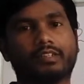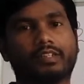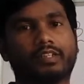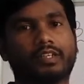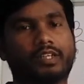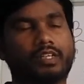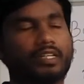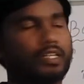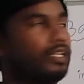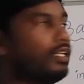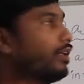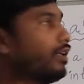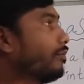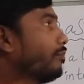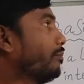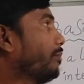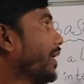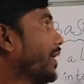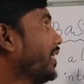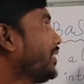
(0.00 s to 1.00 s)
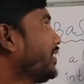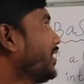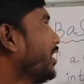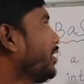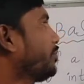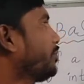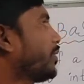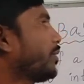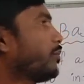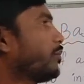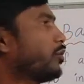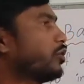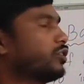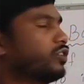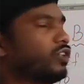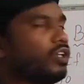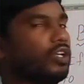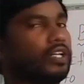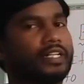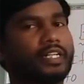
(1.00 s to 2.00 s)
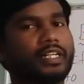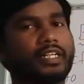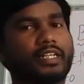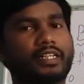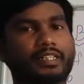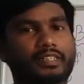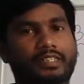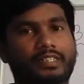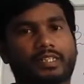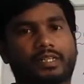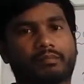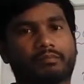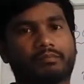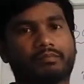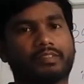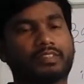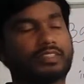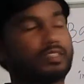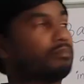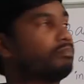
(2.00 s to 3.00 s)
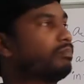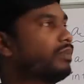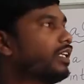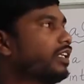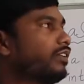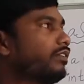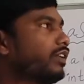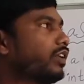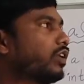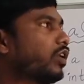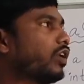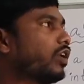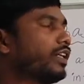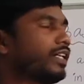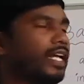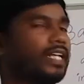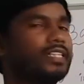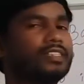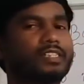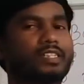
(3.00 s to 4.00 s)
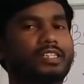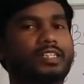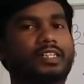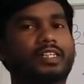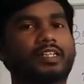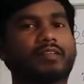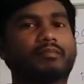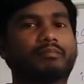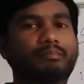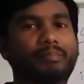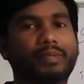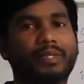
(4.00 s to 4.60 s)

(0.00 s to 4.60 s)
basic proportionality theorem. Simply we call it as BPT.